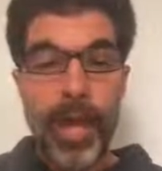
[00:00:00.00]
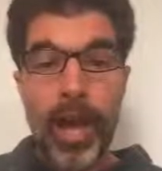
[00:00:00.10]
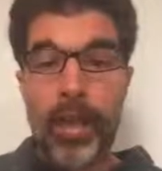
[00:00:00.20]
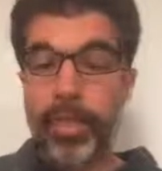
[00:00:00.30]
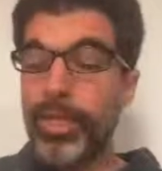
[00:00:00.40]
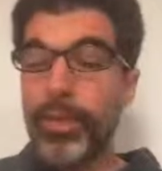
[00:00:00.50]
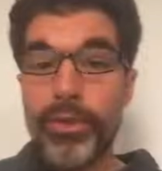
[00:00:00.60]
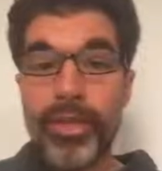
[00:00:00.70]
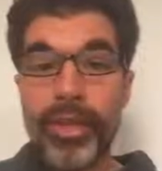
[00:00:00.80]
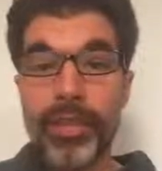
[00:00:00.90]
The
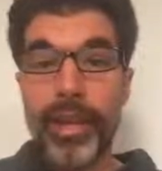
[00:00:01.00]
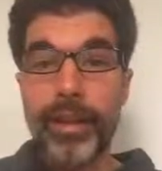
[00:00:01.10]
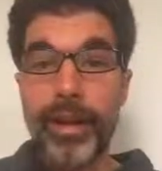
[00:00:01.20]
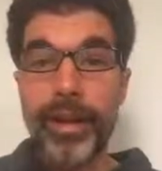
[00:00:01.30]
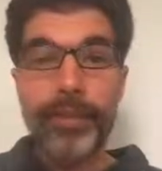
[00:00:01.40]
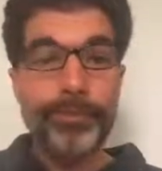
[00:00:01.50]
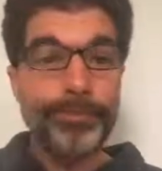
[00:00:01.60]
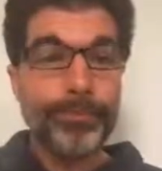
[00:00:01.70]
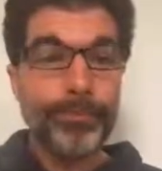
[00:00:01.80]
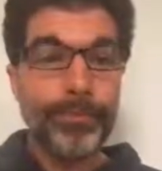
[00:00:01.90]
third thing like
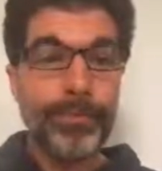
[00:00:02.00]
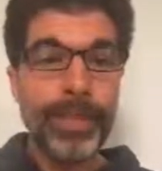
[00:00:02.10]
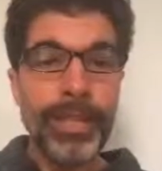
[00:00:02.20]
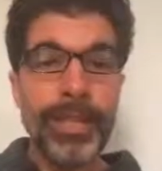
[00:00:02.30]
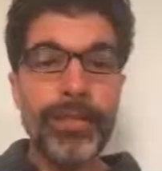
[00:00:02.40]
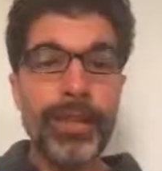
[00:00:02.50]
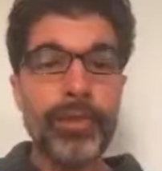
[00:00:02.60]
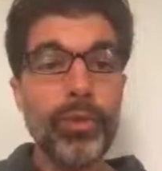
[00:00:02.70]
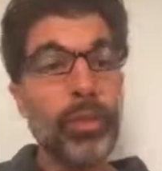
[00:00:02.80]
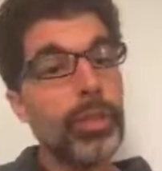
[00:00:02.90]
is
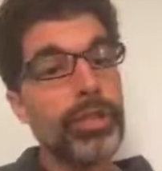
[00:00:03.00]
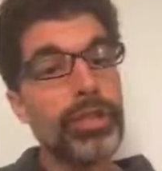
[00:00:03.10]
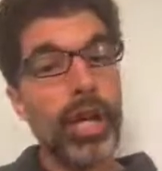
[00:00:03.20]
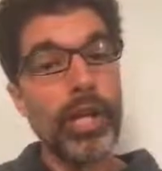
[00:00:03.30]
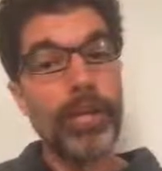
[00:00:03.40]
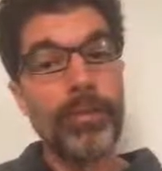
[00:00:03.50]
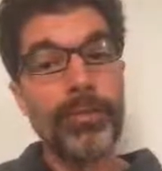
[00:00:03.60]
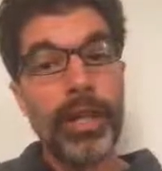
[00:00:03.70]
this orange color.